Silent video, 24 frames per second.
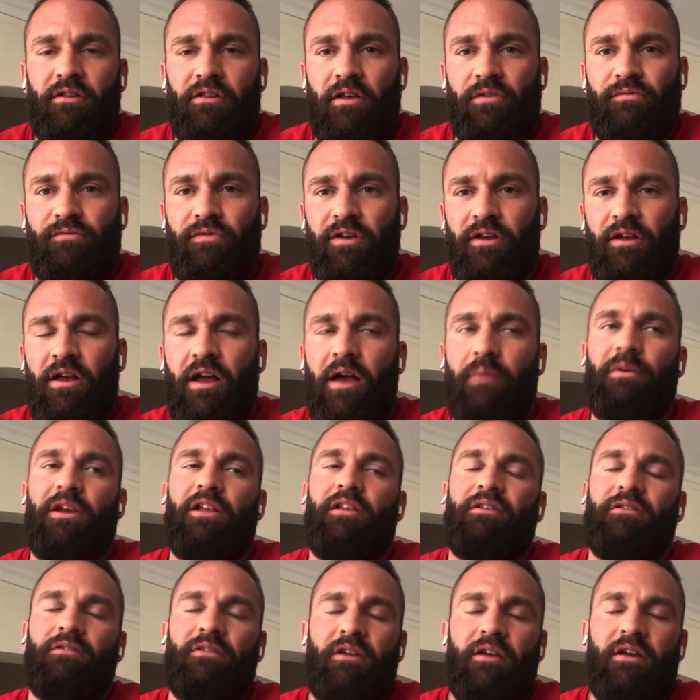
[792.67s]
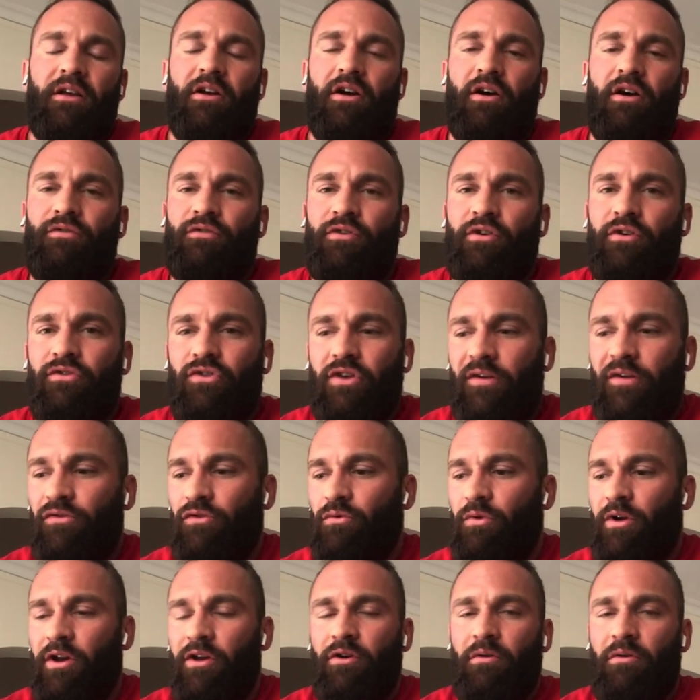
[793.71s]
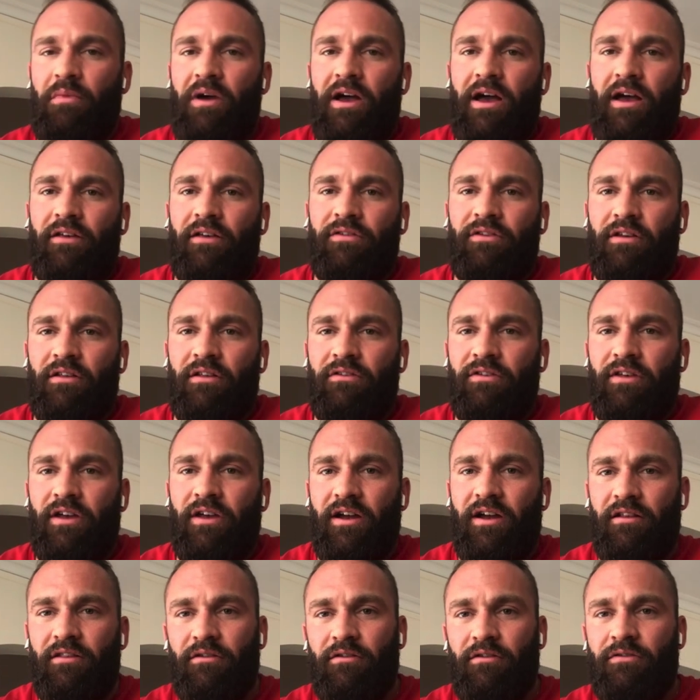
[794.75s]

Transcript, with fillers: Nothing. I mean, of course you have to wear your mask inside yeah.